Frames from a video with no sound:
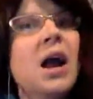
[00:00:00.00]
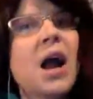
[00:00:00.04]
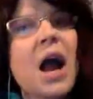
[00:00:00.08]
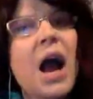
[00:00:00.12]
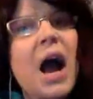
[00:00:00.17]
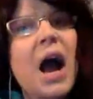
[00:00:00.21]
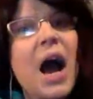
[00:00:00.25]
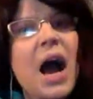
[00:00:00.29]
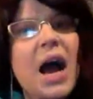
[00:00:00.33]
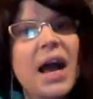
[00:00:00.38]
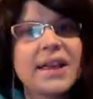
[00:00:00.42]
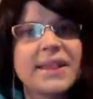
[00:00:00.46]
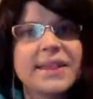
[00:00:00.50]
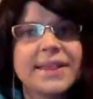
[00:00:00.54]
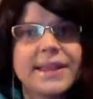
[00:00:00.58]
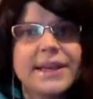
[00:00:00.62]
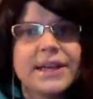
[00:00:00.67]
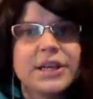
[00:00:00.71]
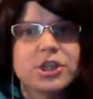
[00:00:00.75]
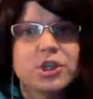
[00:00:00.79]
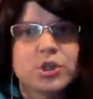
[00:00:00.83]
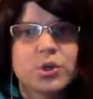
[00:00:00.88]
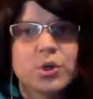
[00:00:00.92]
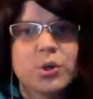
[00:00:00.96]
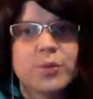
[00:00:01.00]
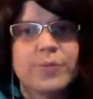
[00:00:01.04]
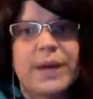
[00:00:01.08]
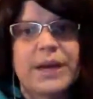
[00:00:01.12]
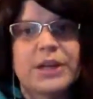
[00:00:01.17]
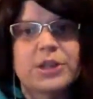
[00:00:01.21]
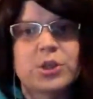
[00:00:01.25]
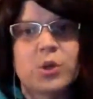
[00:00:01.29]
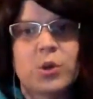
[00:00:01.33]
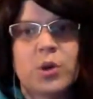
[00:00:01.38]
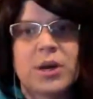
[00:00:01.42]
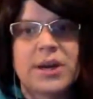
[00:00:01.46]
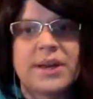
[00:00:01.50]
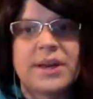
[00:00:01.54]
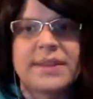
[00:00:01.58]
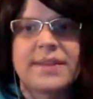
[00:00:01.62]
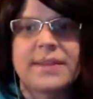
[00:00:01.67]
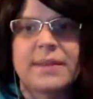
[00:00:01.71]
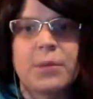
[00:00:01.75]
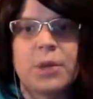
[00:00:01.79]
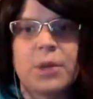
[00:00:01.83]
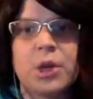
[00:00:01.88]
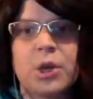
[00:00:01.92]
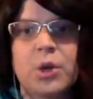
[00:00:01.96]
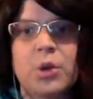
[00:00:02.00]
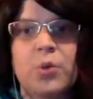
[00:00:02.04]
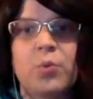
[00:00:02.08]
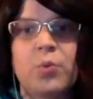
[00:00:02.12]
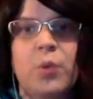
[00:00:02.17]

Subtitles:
I see a true backdoor as someone who